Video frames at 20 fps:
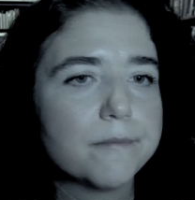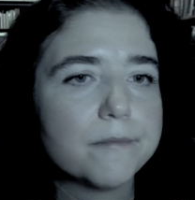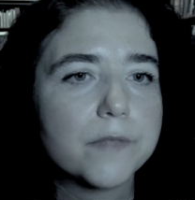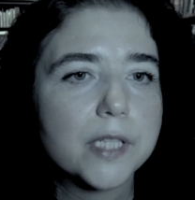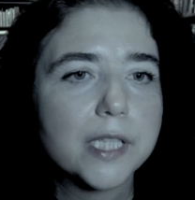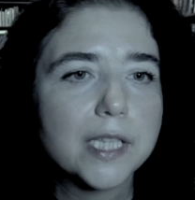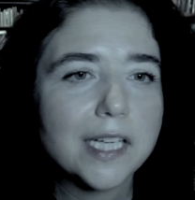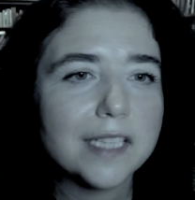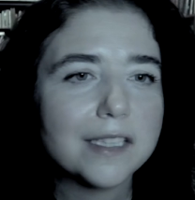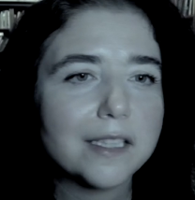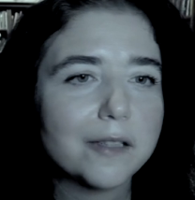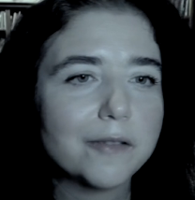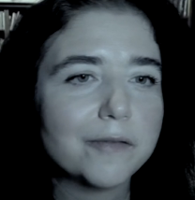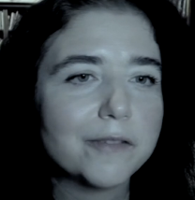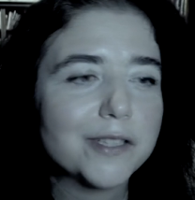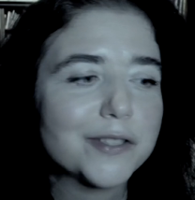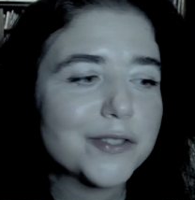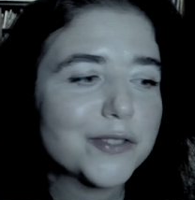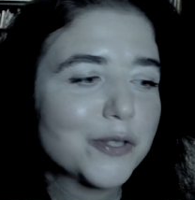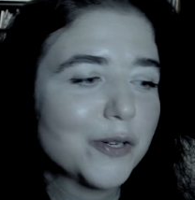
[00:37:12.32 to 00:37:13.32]
clutter of
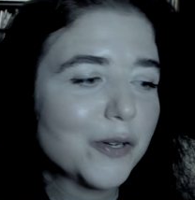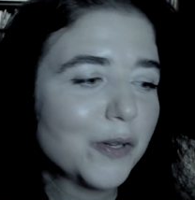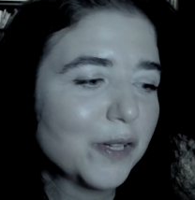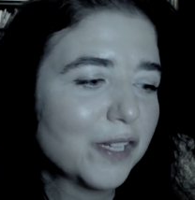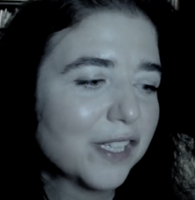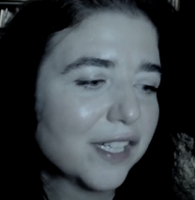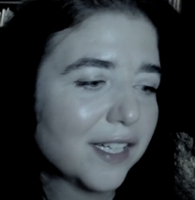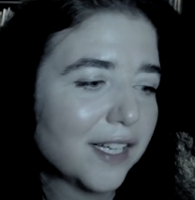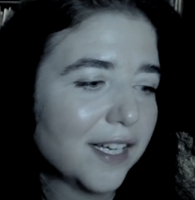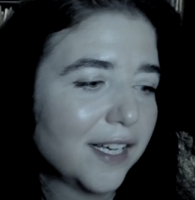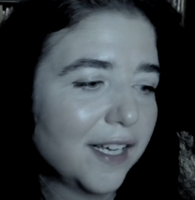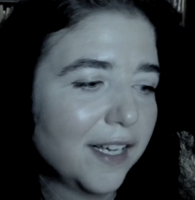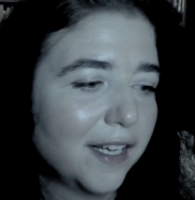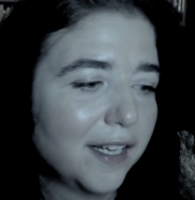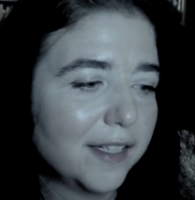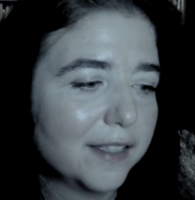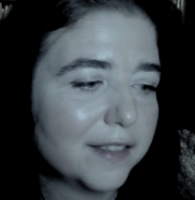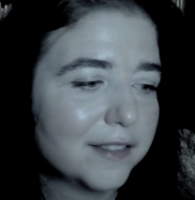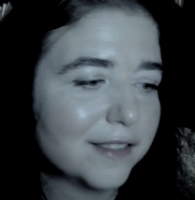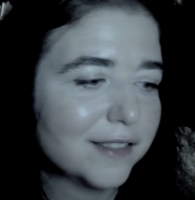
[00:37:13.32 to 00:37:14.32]
the soul,
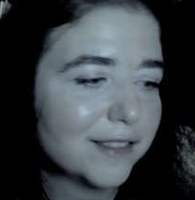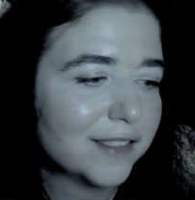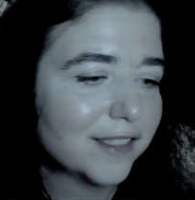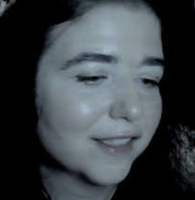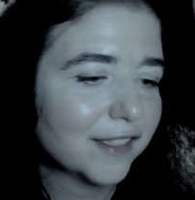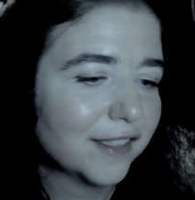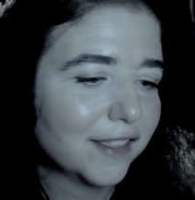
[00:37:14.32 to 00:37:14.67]
and